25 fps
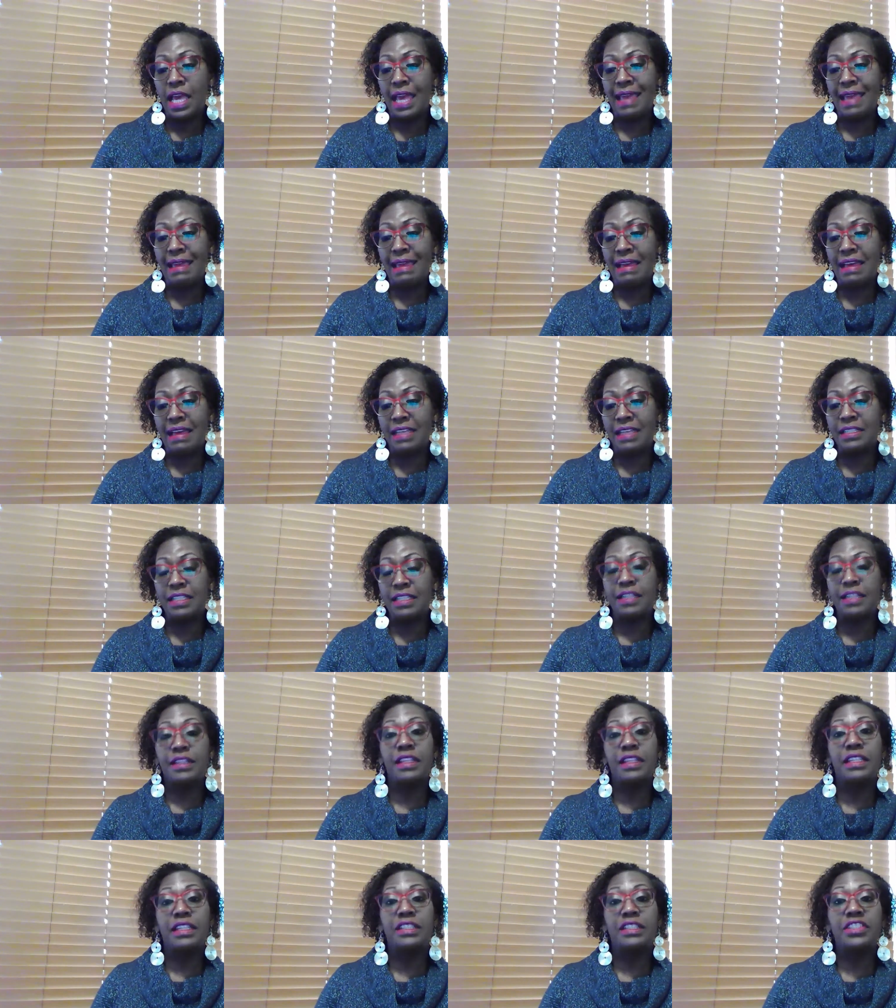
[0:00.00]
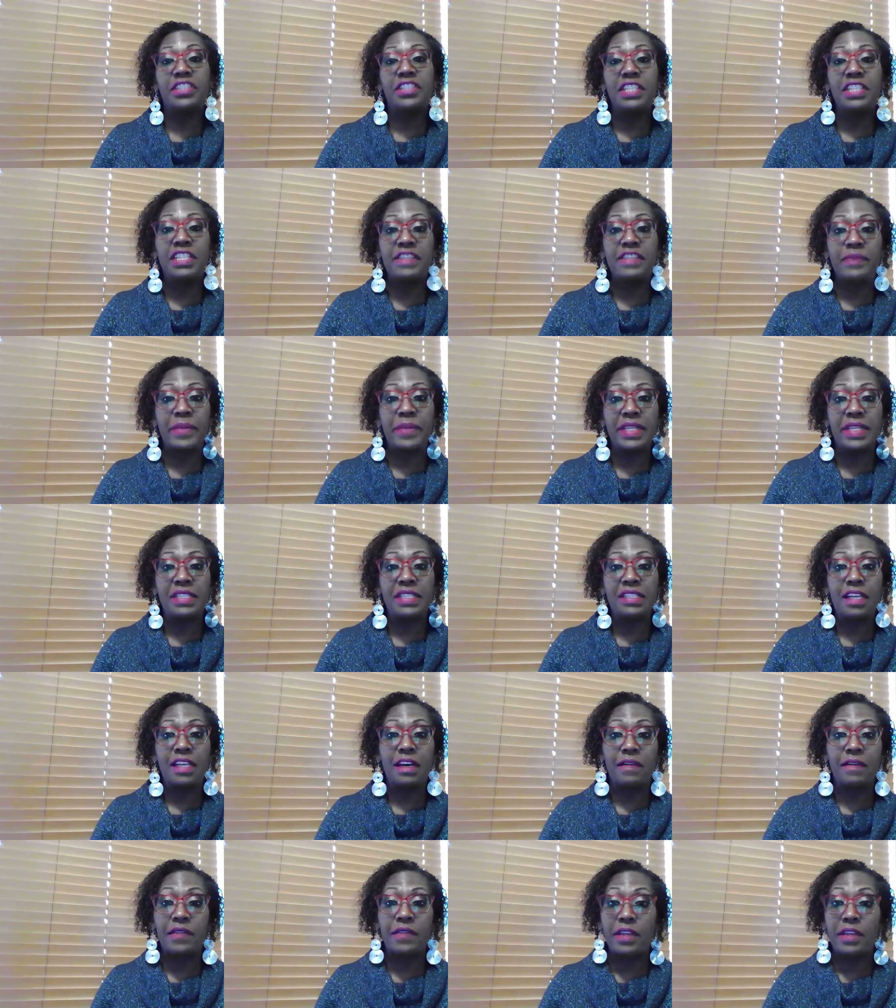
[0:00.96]
and the achievements
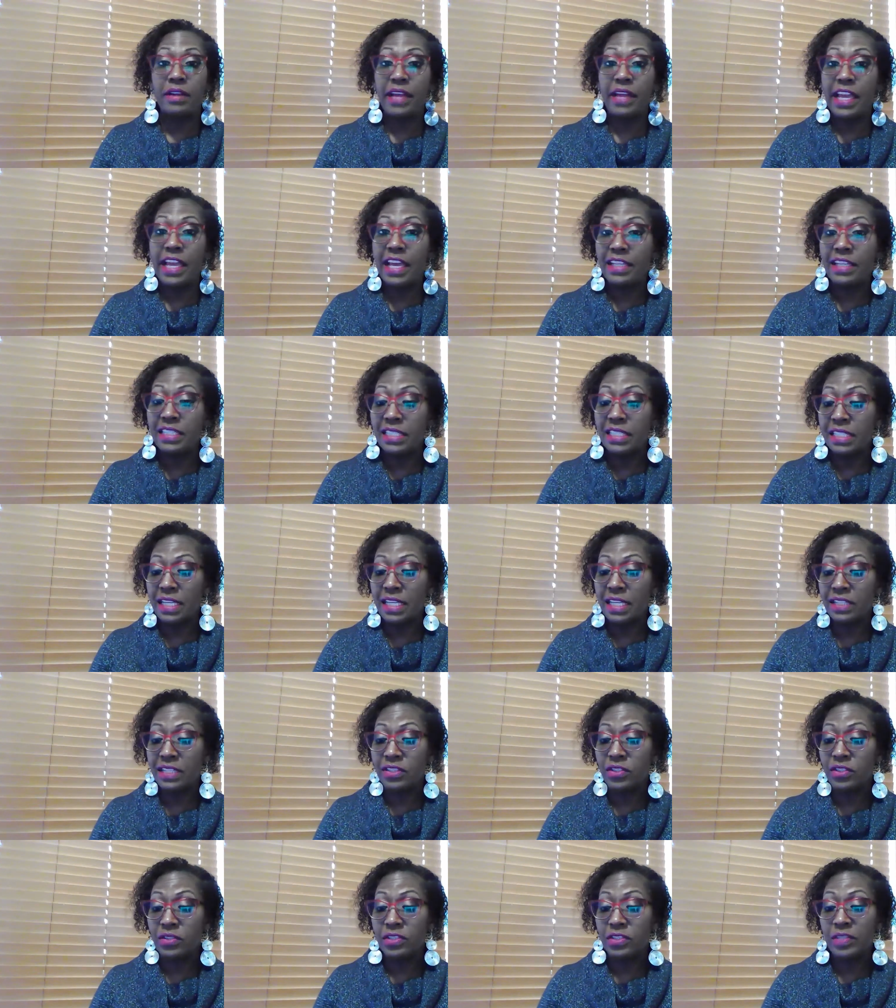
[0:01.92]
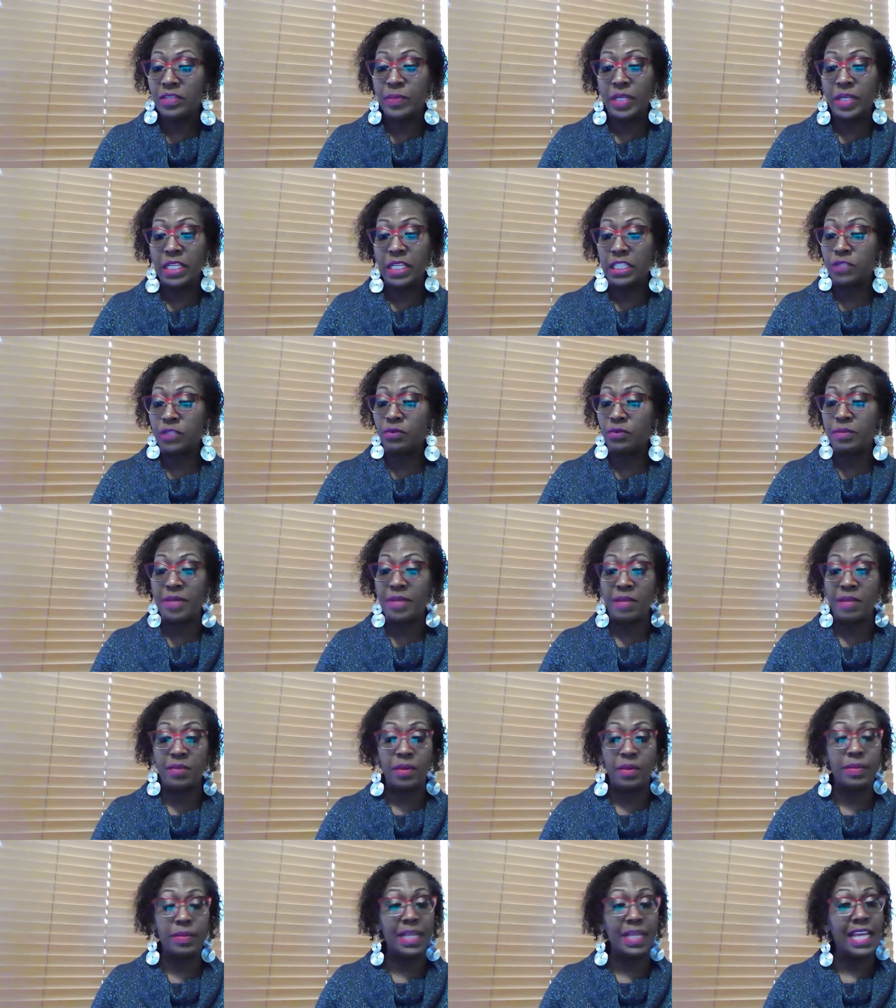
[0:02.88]
of their ancestors. Because
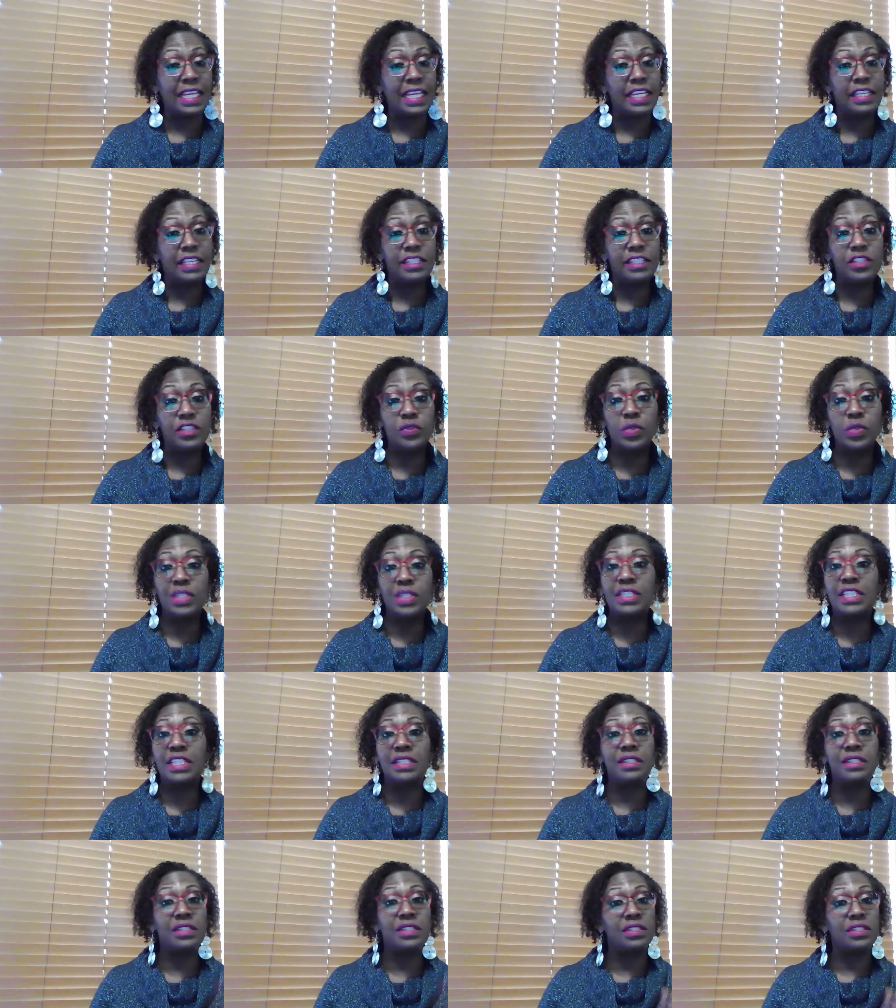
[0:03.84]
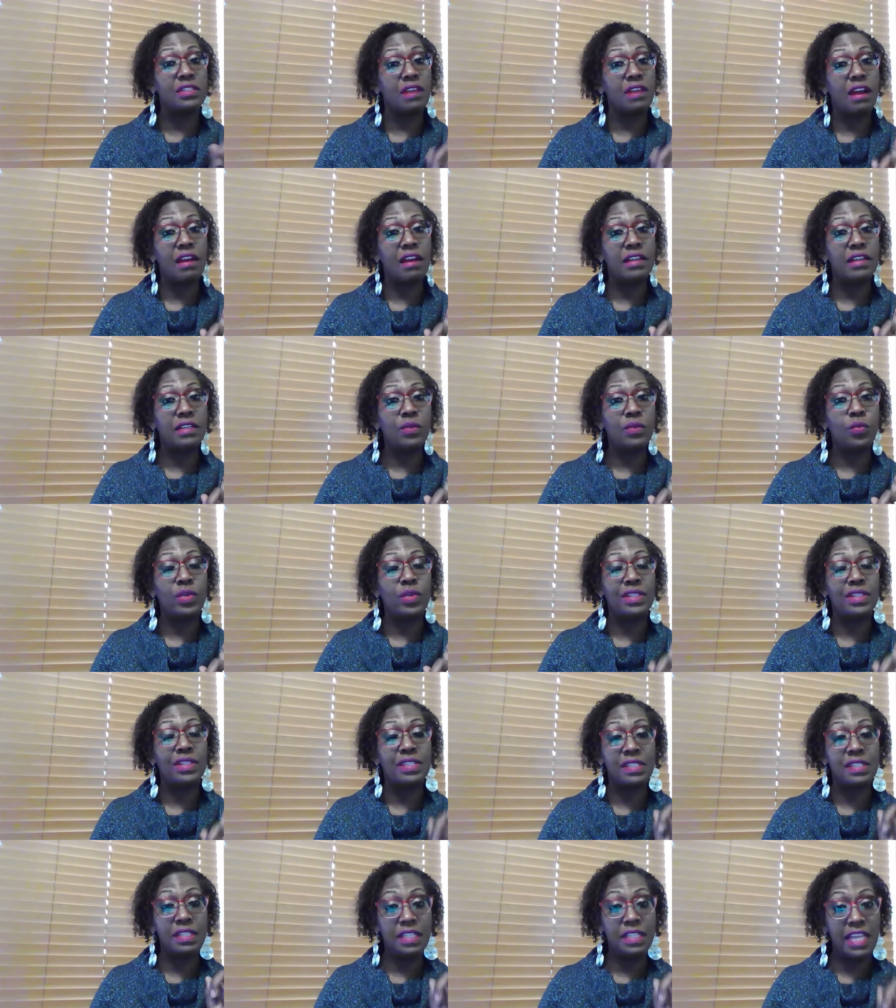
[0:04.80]
remember, Black history didn't start
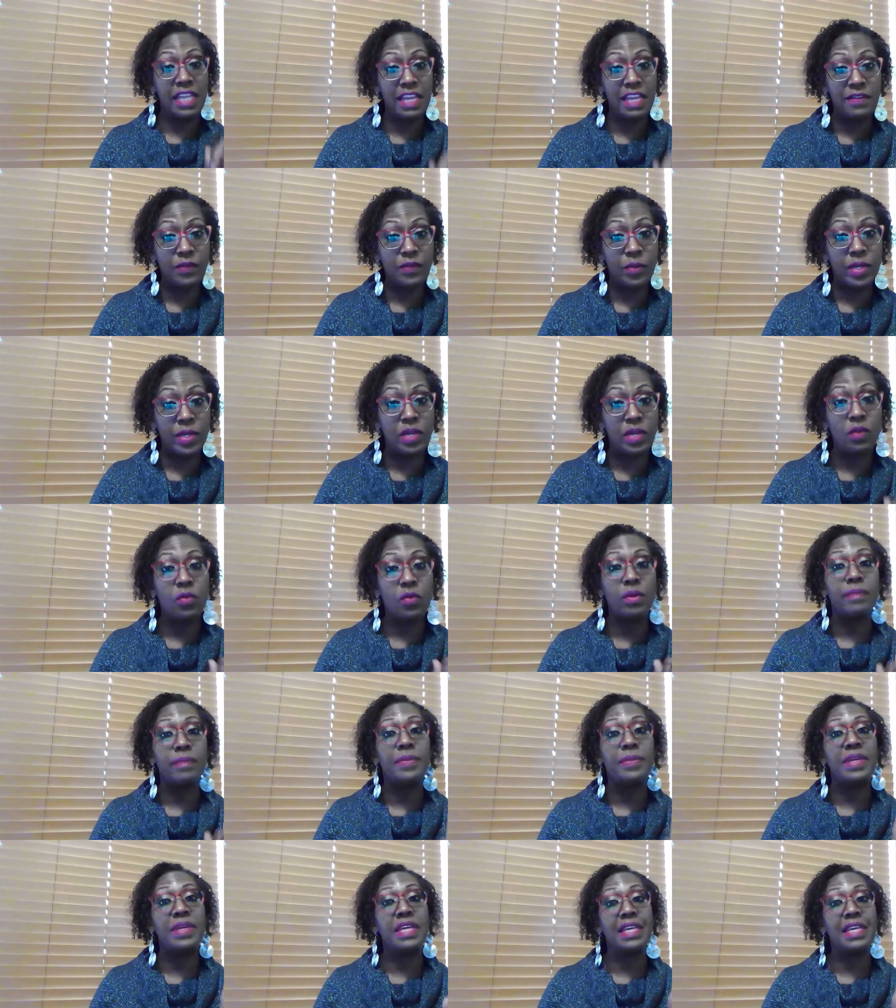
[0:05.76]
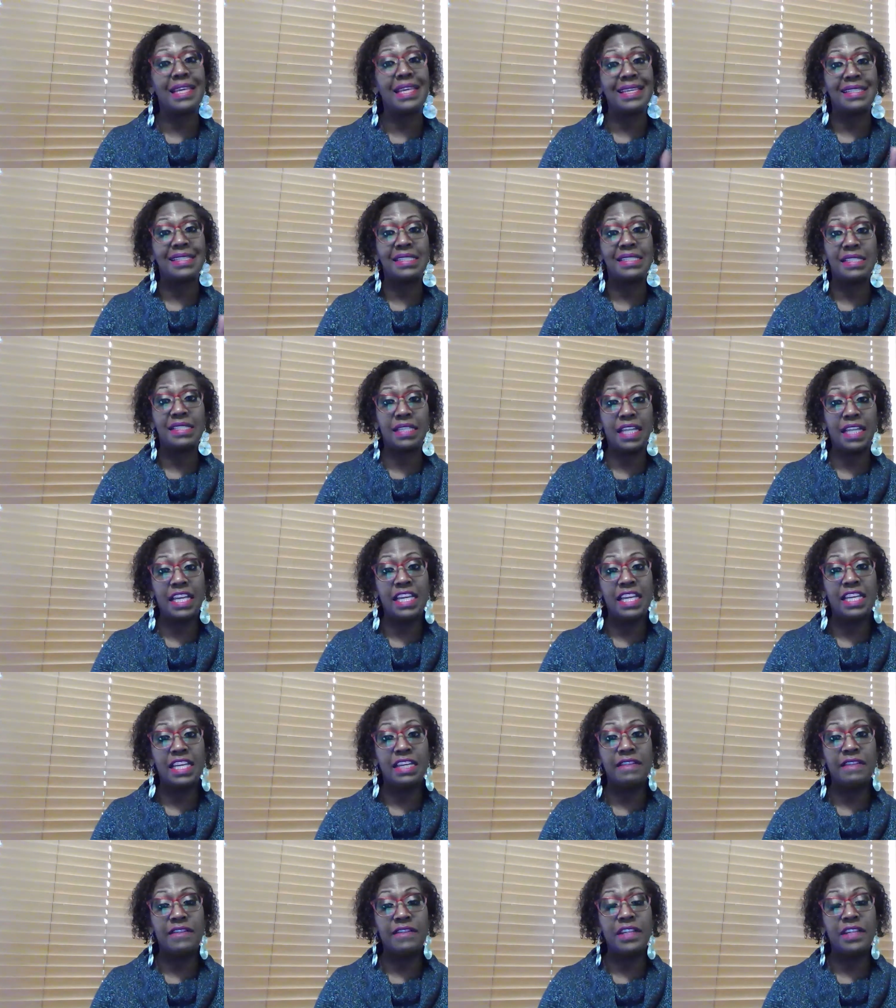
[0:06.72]
with slavery or being
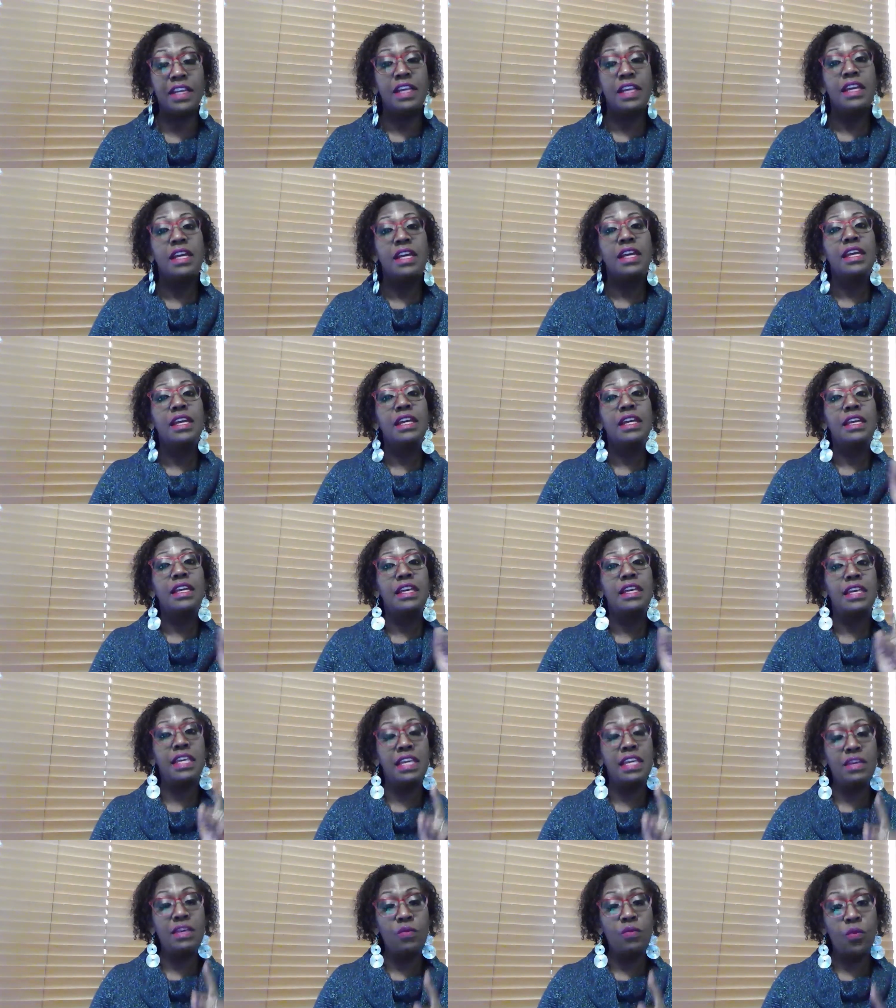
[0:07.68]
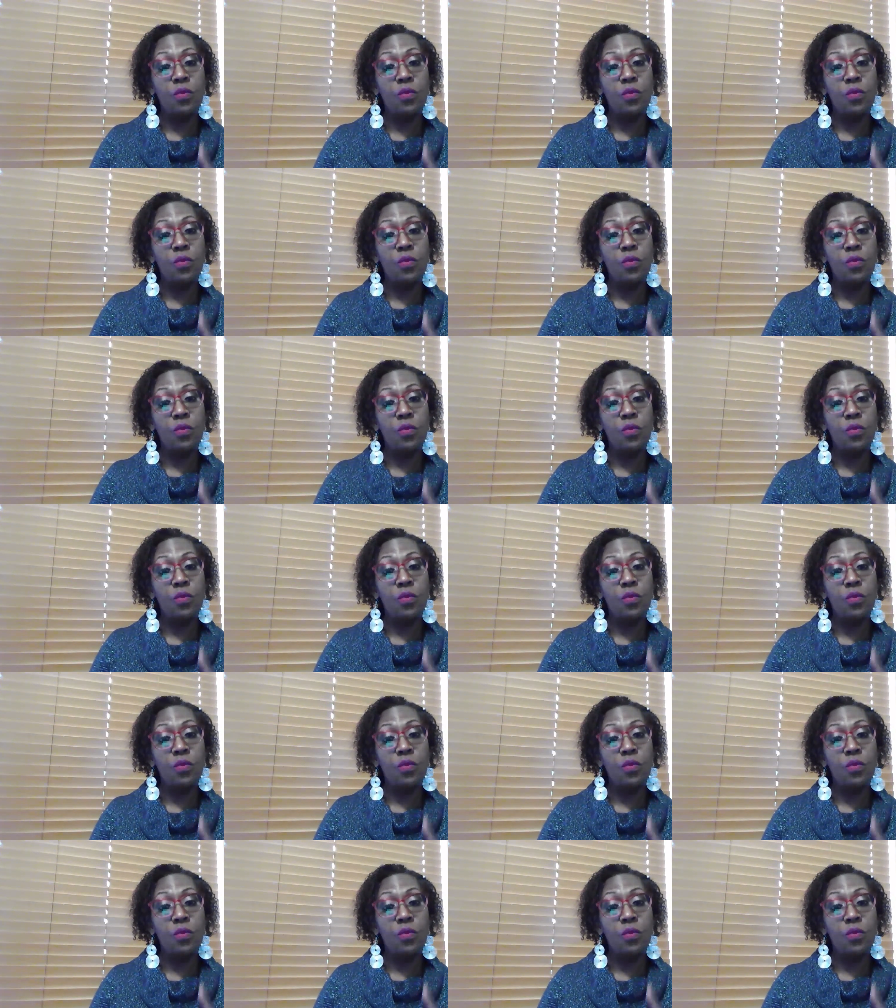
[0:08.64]
enslaved. He